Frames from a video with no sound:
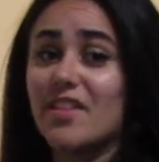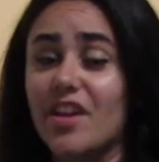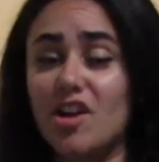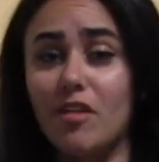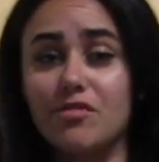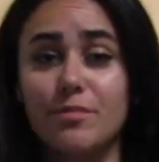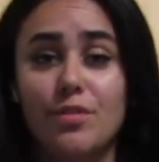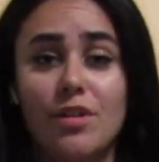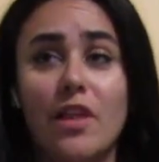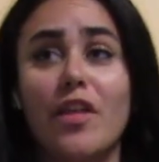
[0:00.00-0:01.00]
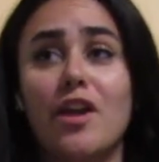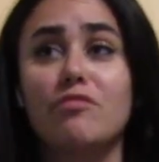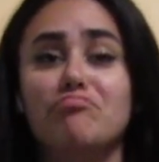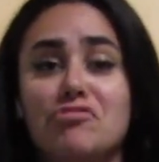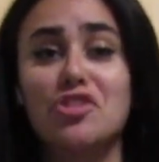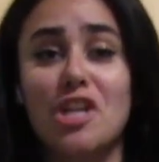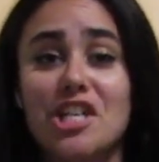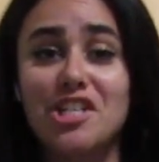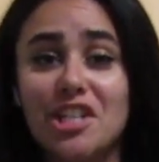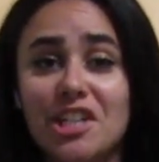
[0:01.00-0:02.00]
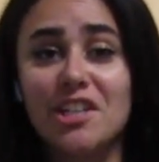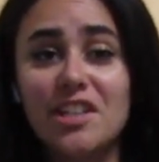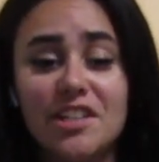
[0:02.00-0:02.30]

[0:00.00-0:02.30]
and like comfortable and like stretchy.